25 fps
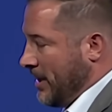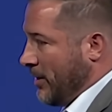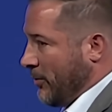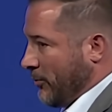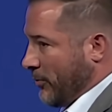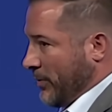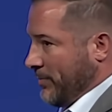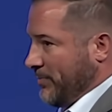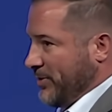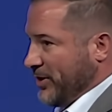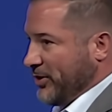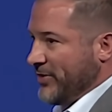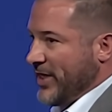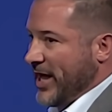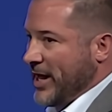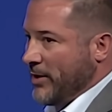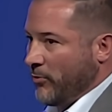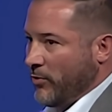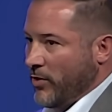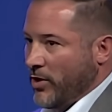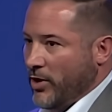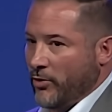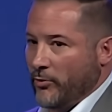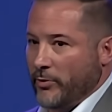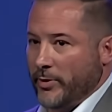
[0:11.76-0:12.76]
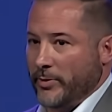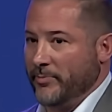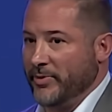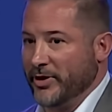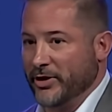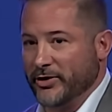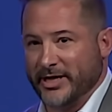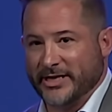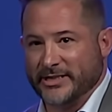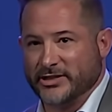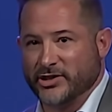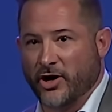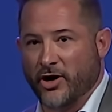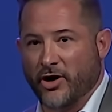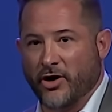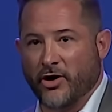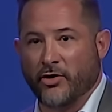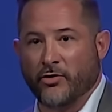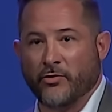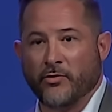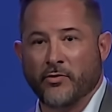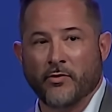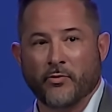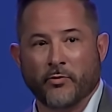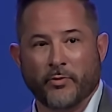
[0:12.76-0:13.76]
we build that wall, we build it
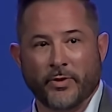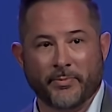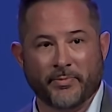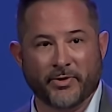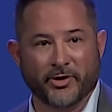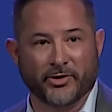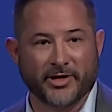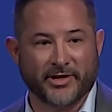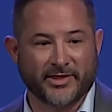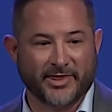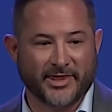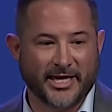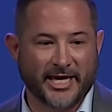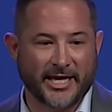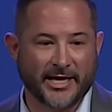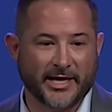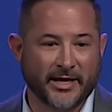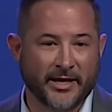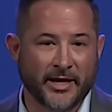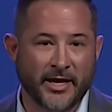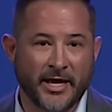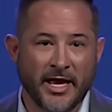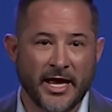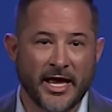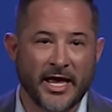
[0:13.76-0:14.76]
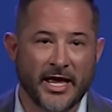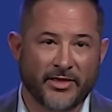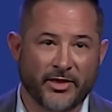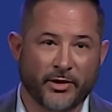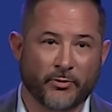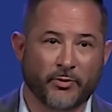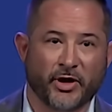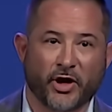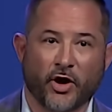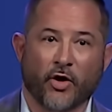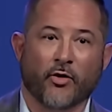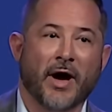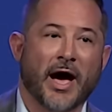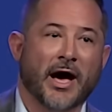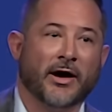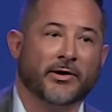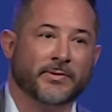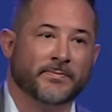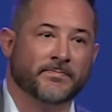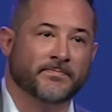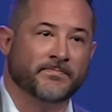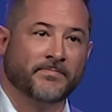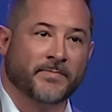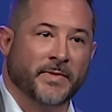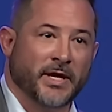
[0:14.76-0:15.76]
tall, we build it thick, and then we go
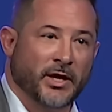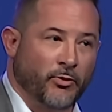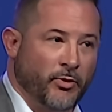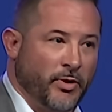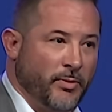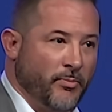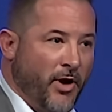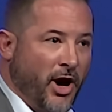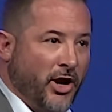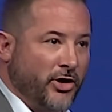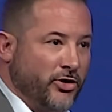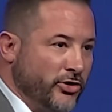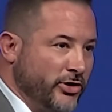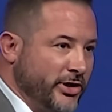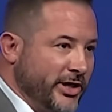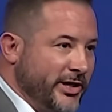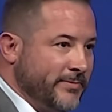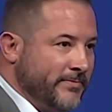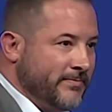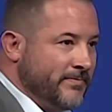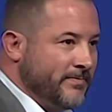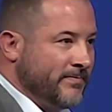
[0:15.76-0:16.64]
out and we monitor it.